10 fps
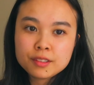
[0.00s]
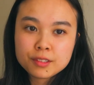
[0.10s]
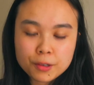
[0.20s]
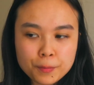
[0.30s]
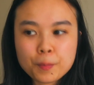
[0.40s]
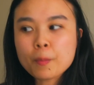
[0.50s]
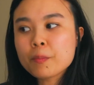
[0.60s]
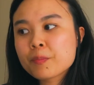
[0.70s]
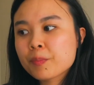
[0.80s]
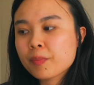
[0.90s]
So
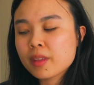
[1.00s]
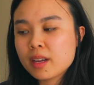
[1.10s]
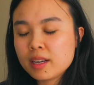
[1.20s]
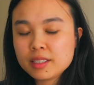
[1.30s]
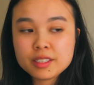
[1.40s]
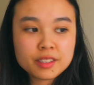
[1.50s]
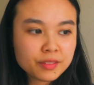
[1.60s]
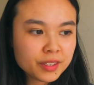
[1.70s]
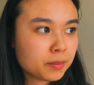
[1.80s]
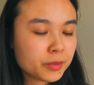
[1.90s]
I just
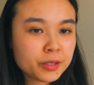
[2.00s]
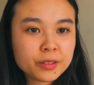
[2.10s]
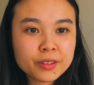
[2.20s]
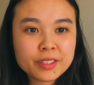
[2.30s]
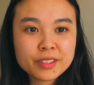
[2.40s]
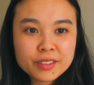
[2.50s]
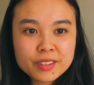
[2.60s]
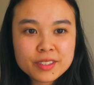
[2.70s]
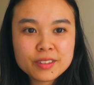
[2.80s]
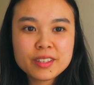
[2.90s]
finished tutoring 2
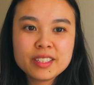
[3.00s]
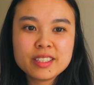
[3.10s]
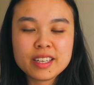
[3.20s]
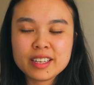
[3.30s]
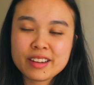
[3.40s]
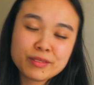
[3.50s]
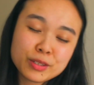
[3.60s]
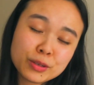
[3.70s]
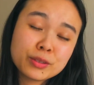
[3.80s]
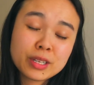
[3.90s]
students and I'm
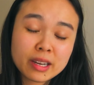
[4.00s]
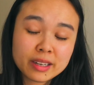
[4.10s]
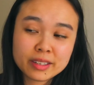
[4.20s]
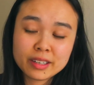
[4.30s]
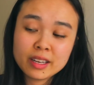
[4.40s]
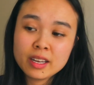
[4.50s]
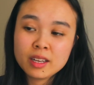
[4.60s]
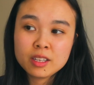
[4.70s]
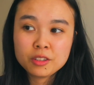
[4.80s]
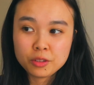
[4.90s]
so tired.
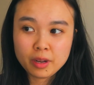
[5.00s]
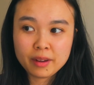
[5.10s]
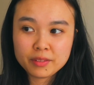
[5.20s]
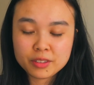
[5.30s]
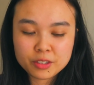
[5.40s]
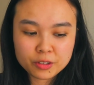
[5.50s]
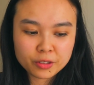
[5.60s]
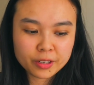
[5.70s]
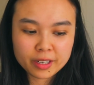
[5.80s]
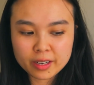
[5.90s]
So after
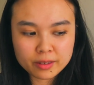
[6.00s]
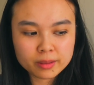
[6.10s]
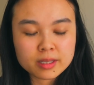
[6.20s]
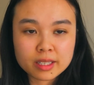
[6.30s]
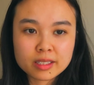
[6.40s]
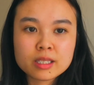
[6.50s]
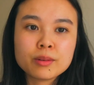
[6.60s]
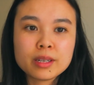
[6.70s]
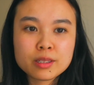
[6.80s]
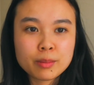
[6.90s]
tutoring, I always like to
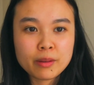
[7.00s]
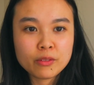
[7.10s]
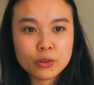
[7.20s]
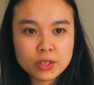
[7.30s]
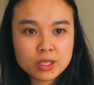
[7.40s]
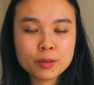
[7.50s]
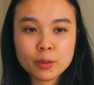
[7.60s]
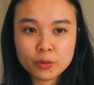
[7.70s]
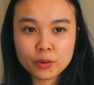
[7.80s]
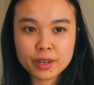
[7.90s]
rest my voice
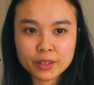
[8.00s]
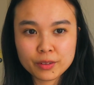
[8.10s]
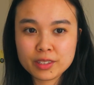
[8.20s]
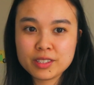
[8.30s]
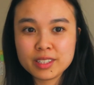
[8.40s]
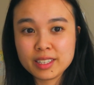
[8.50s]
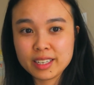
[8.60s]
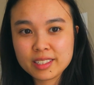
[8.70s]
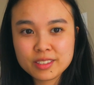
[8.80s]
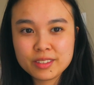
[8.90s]
before I go on to the
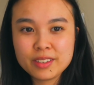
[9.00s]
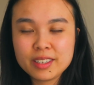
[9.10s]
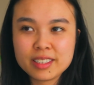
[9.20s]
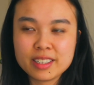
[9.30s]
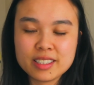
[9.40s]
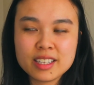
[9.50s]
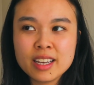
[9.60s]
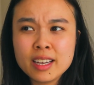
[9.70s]
next student, because